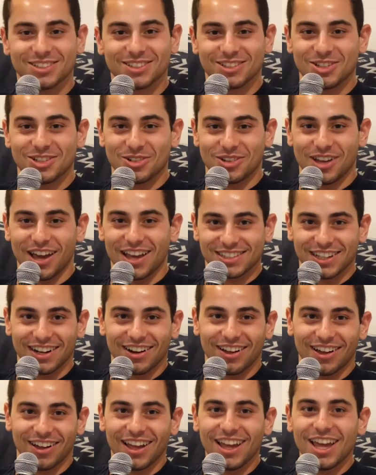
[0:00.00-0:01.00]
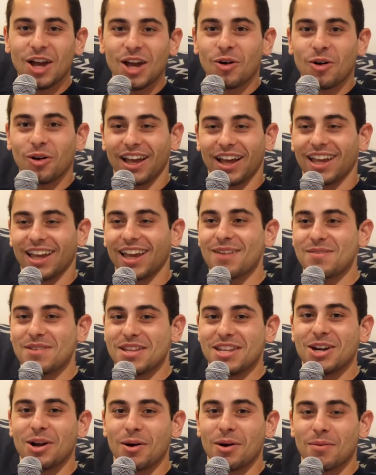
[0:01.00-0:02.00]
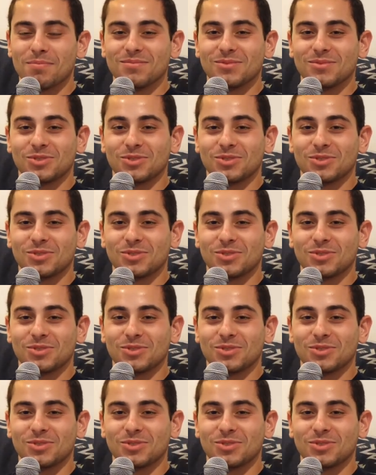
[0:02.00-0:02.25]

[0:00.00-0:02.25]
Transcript: did you guys get all well, like? I mean, you know.